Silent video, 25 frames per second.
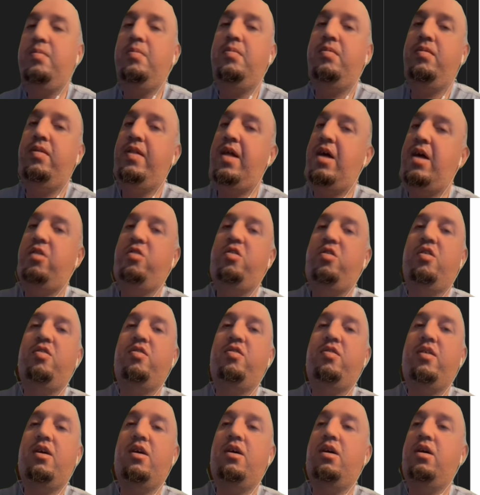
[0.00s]
that's just
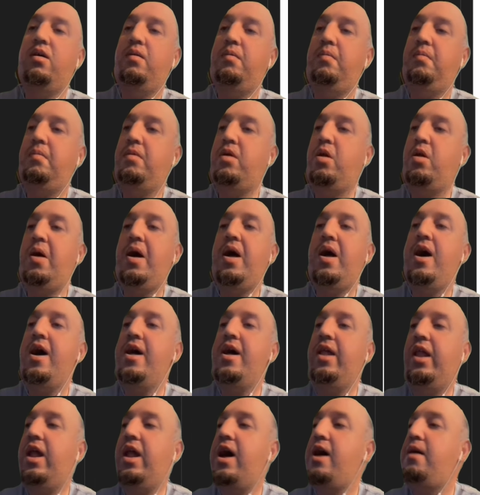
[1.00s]
a
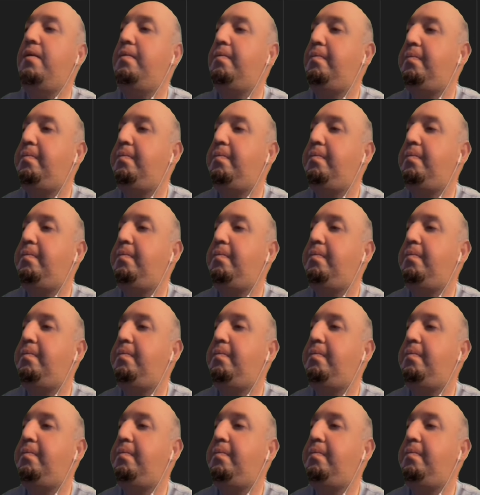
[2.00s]
headline,